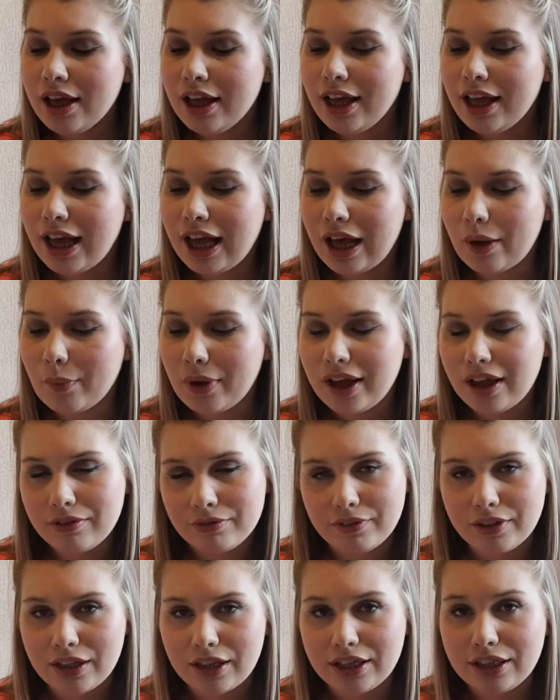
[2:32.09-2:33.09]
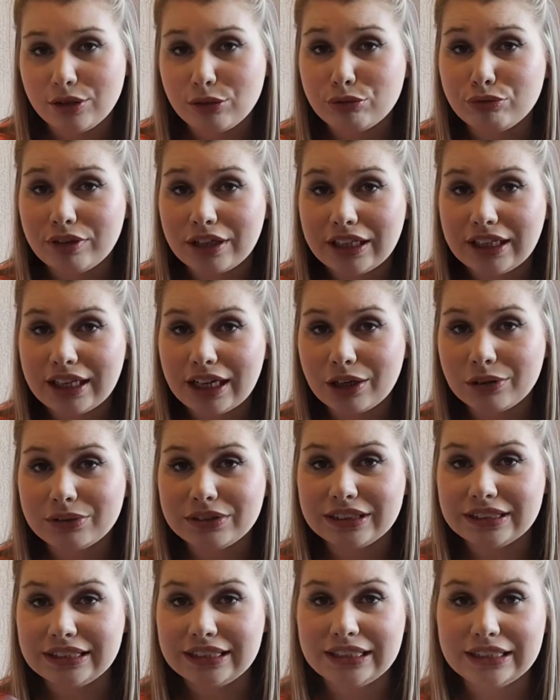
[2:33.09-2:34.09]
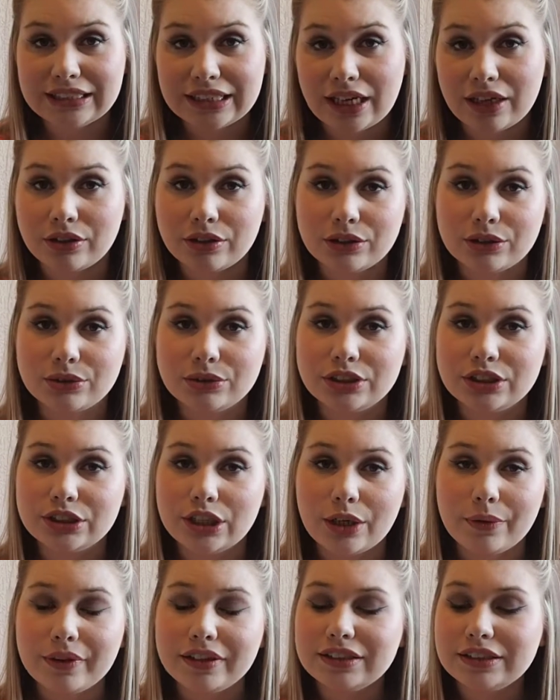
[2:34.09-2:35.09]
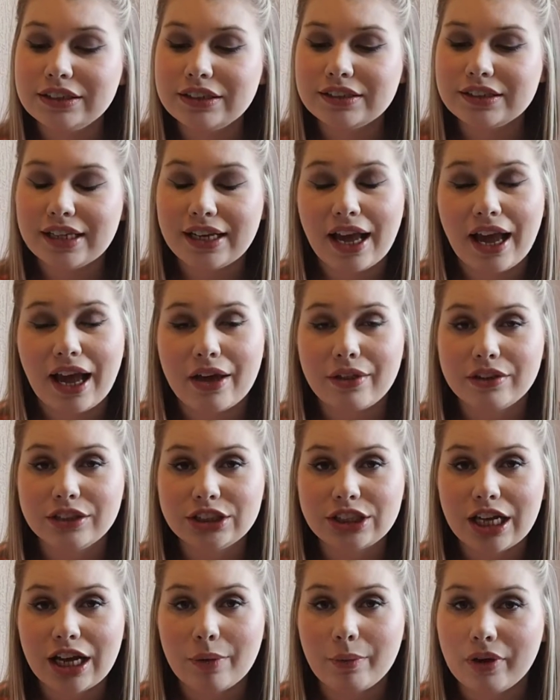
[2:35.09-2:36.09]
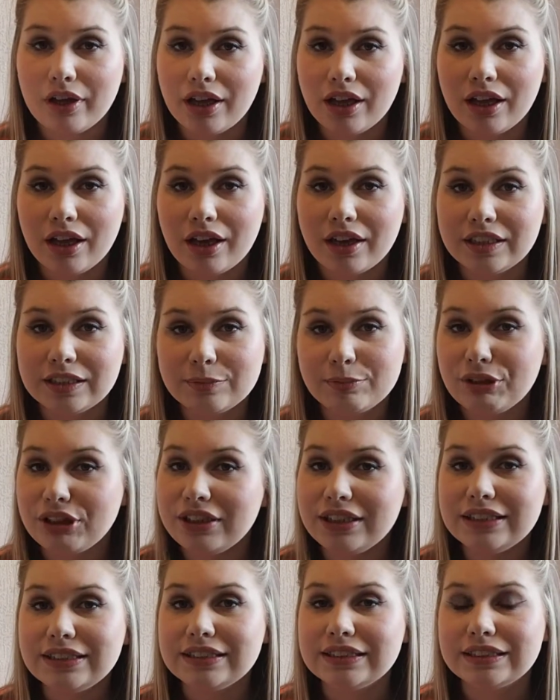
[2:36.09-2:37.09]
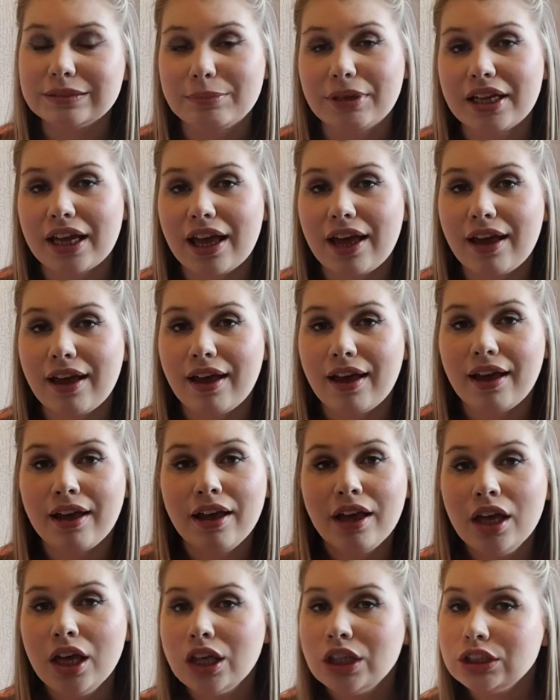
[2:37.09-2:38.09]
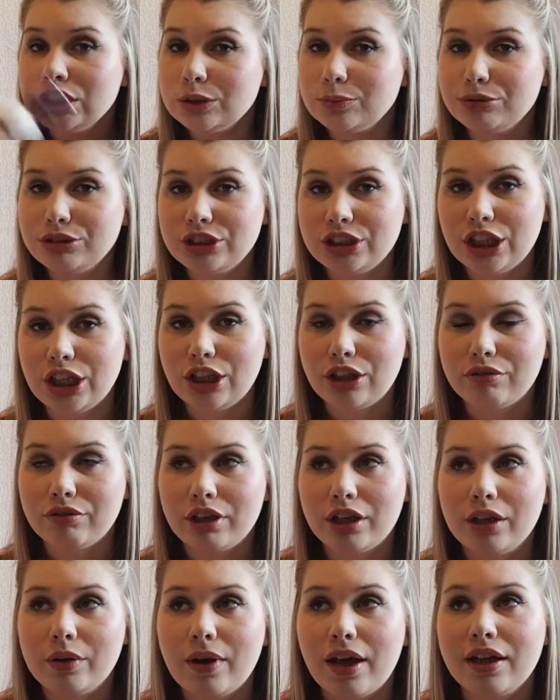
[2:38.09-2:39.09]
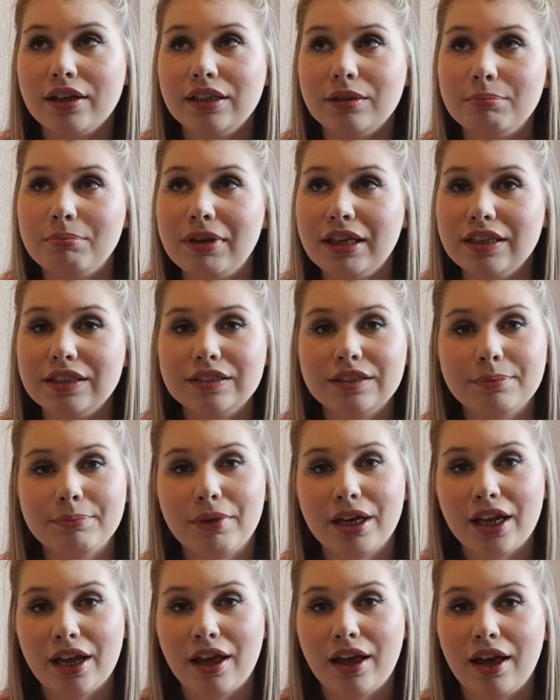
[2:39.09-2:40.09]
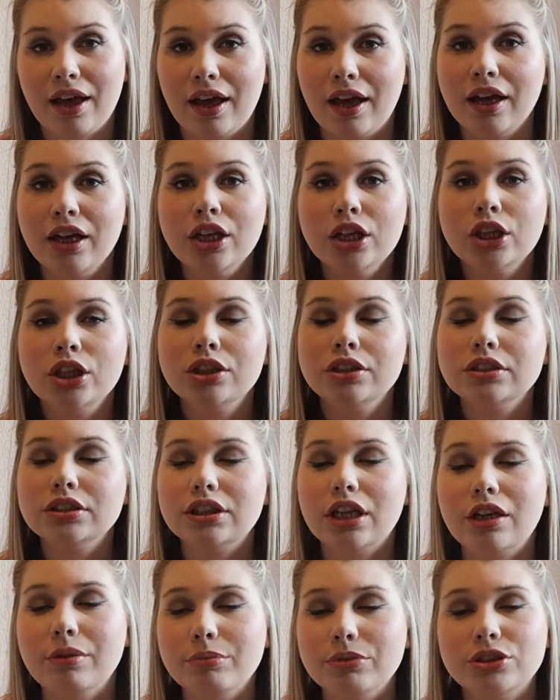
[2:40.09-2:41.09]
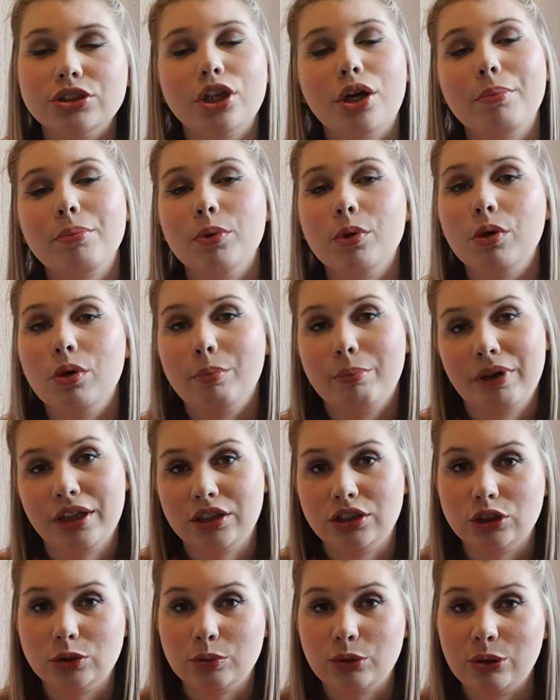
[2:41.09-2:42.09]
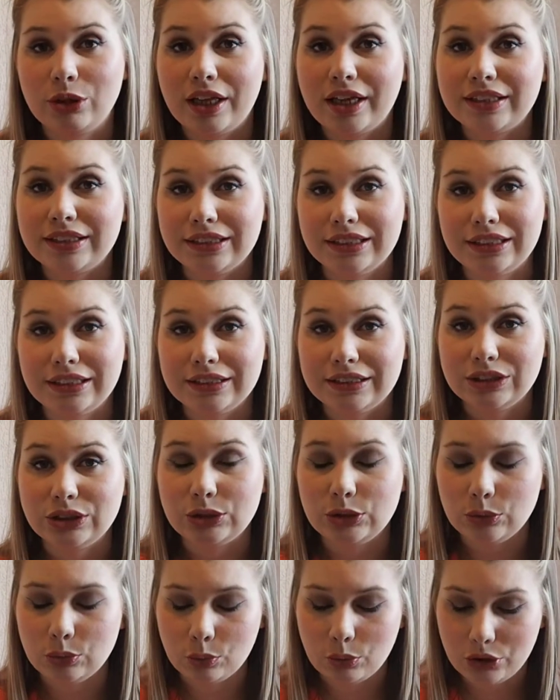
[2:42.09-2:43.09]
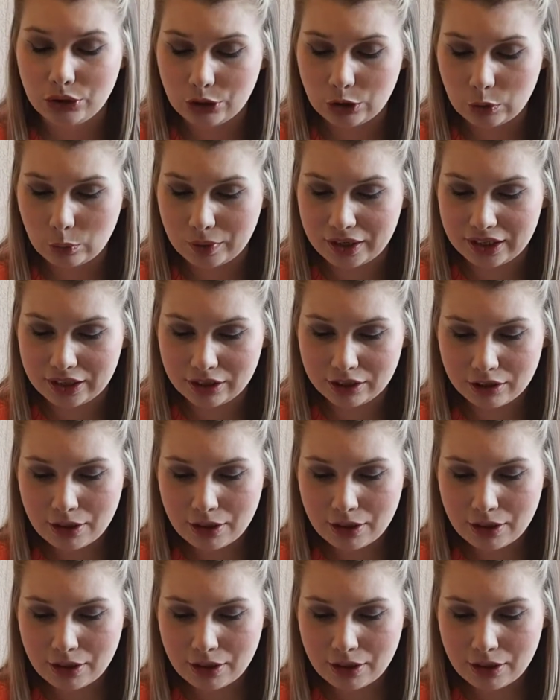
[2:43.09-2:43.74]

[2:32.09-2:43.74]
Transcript: however it really helps to detangle, so as soon as I get out of the shower I spray this into my hair to brush it through, and it makes my hair so much more manageable and easy to work with.